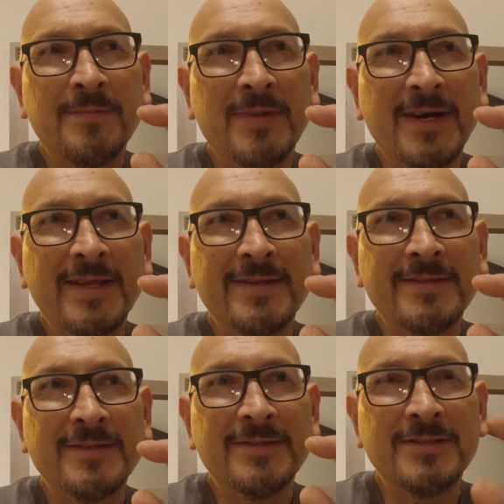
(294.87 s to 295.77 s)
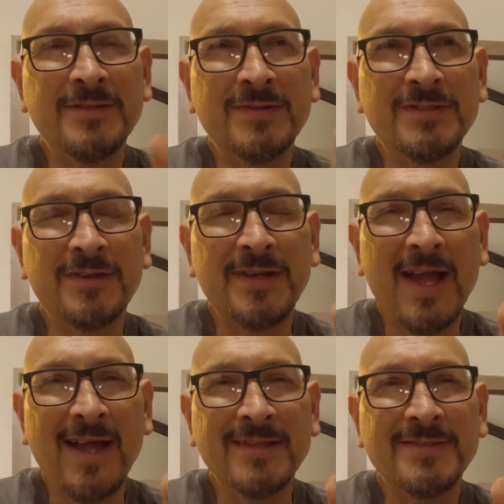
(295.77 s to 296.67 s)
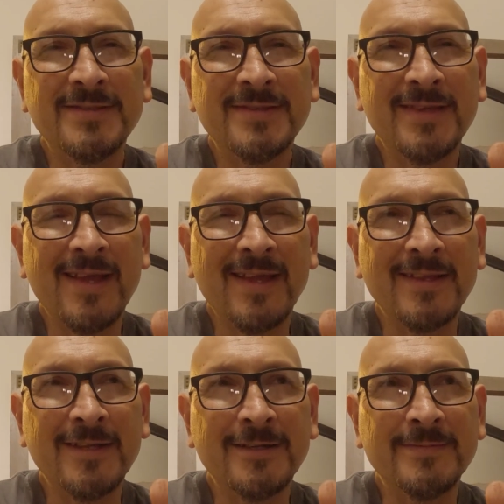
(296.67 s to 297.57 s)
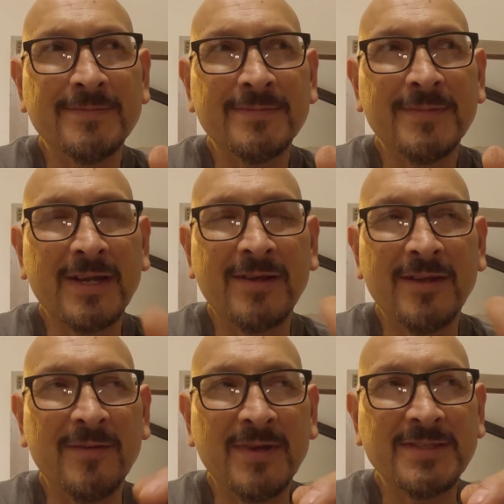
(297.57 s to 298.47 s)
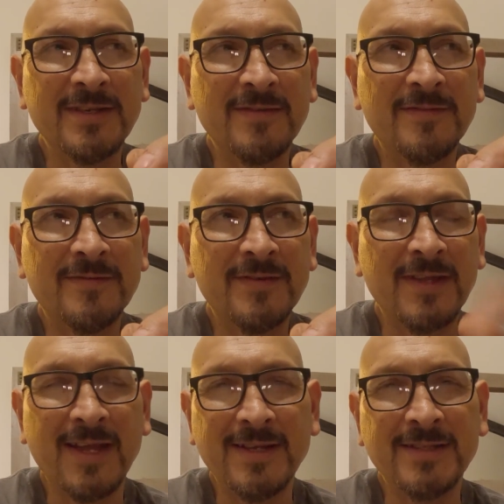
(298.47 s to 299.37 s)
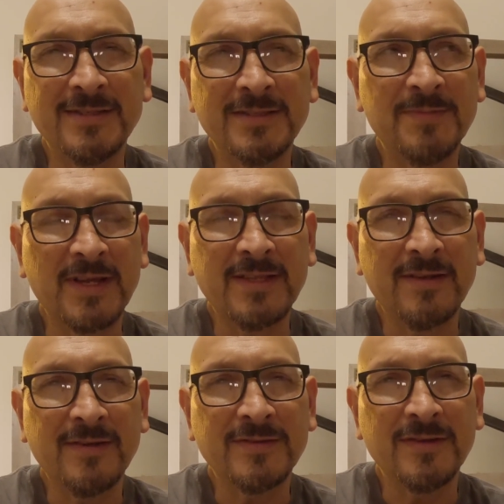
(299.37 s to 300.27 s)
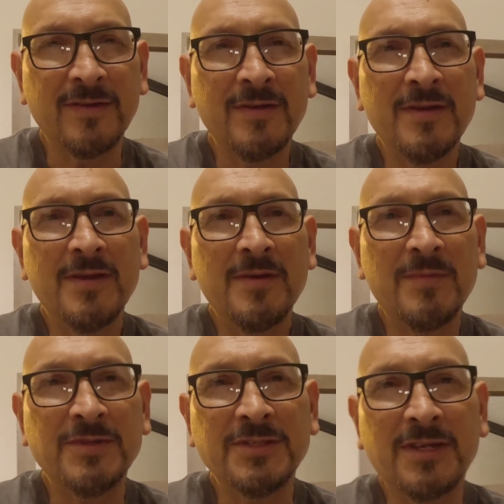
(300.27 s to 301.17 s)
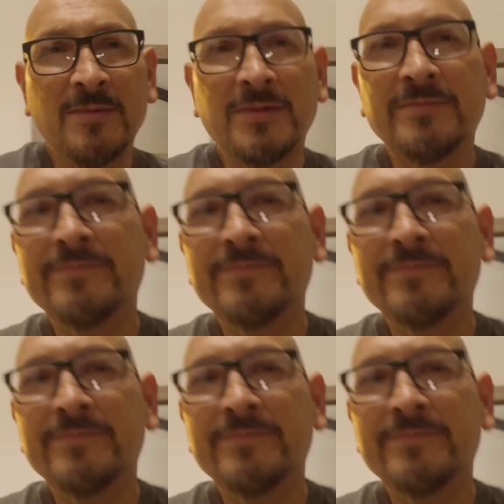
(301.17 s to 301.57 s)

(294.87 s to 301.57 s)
But she went to her dad's and I couldn't help myself and I need to inspect it also. But she's coming.